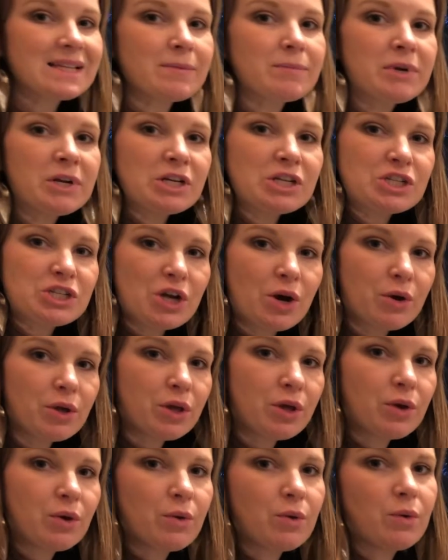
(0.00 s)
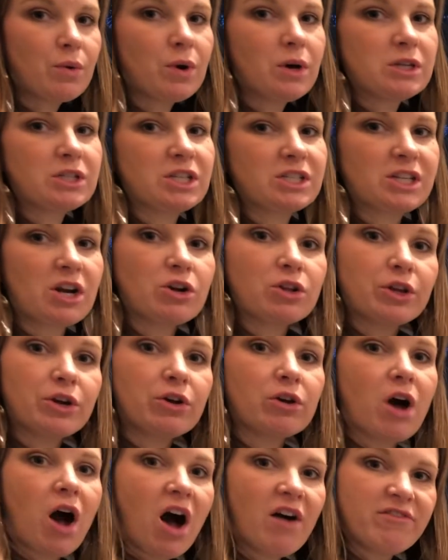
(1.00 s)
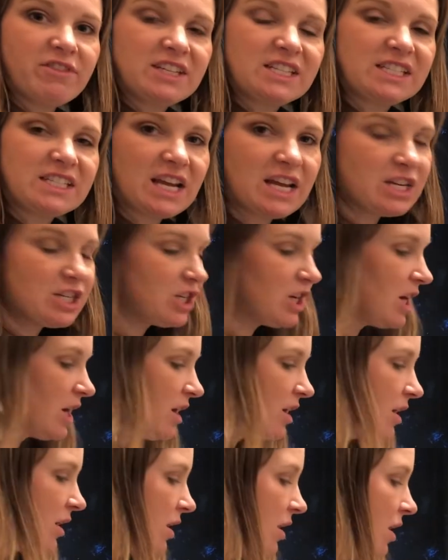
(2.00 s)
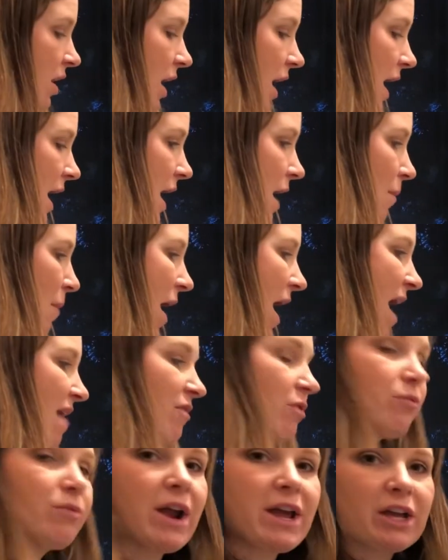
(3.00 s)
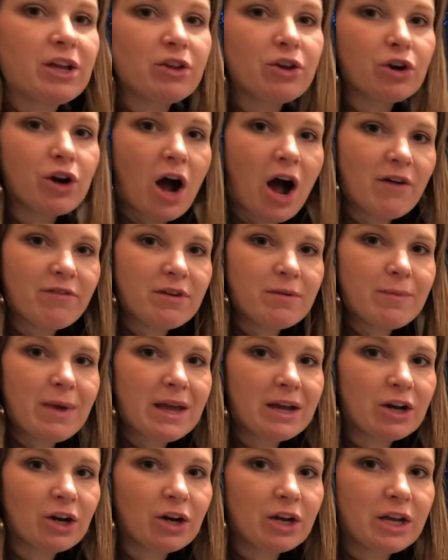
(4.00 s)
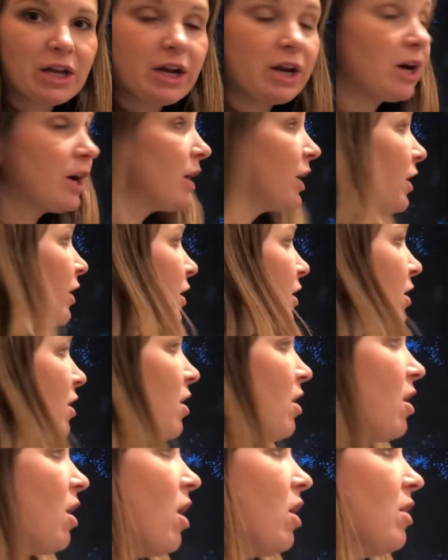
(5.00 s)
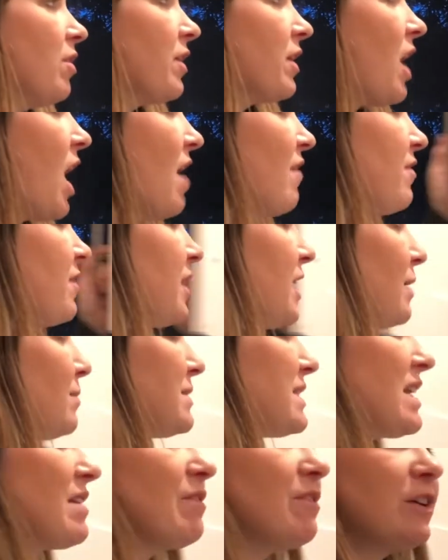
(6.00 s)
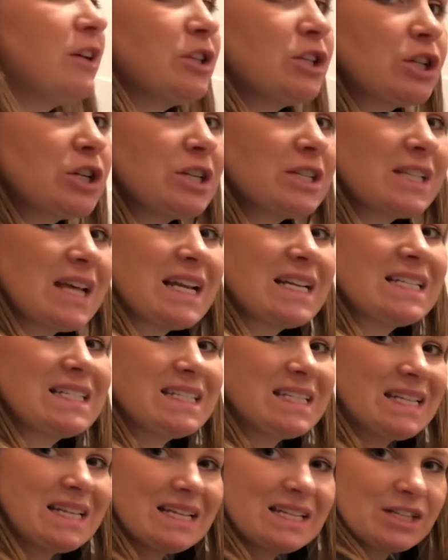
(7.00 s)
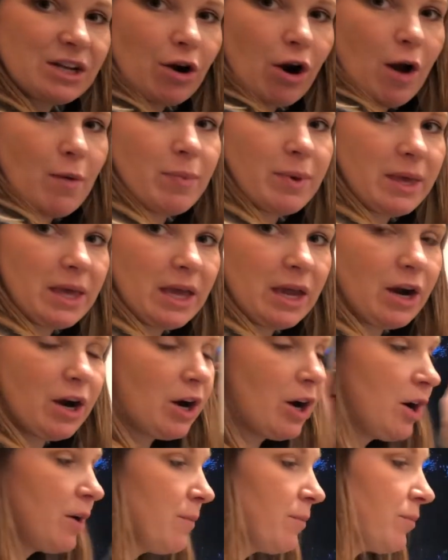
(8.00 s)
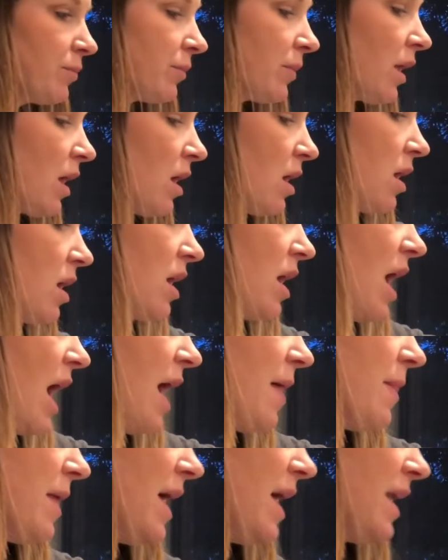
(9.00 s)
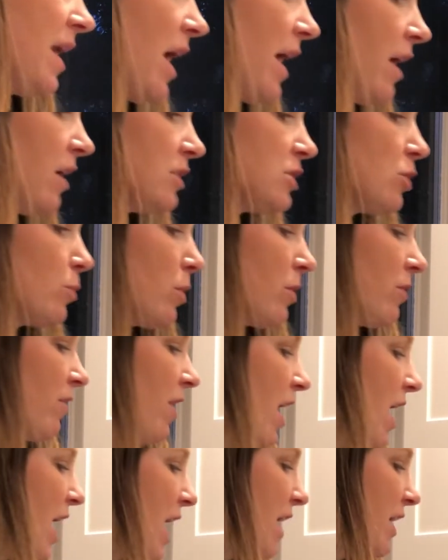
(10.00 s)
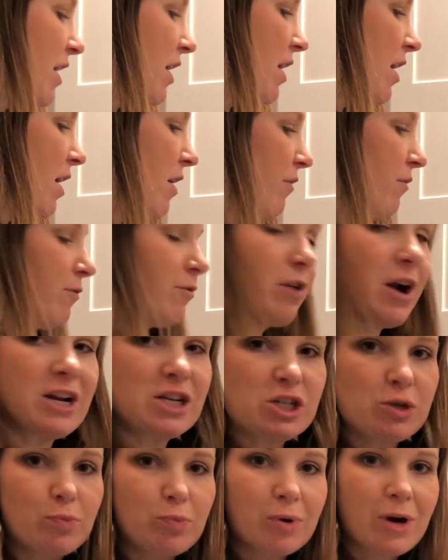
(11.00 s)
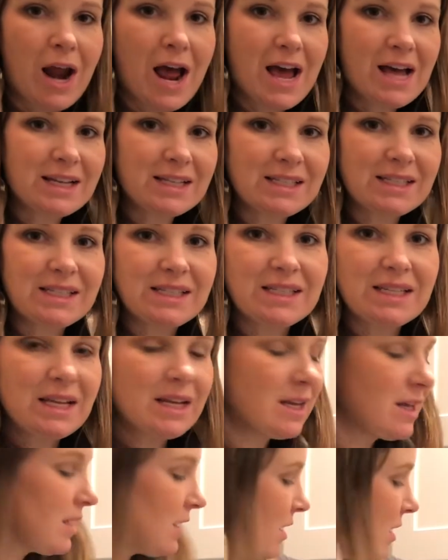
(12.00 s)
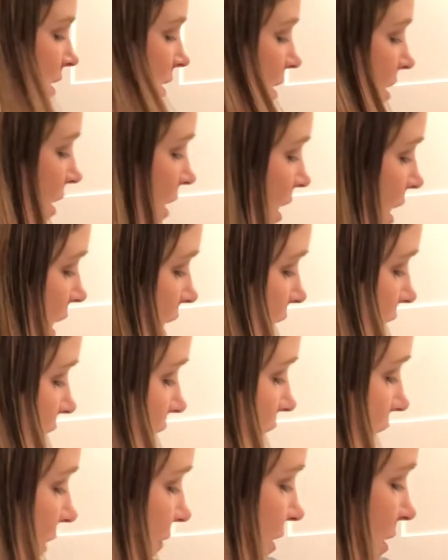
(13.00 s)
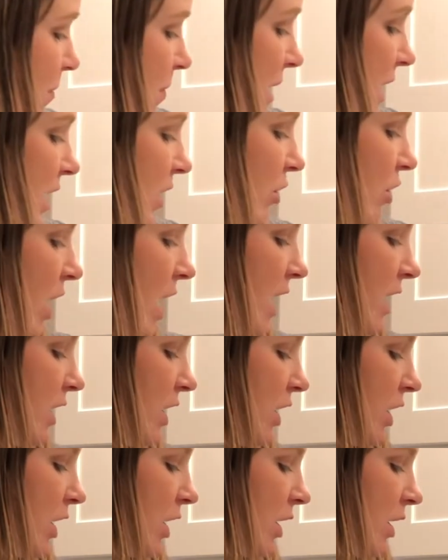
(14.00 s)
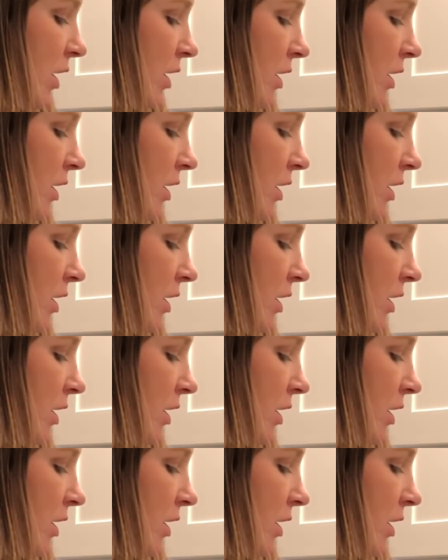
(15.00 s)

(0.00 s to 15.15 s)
I'm going to show you just our little coffee station. I have a regular coffee maker here. All the coffee cups and filters and teas are up here. And then I also provide a French press, a coffee bean grinder,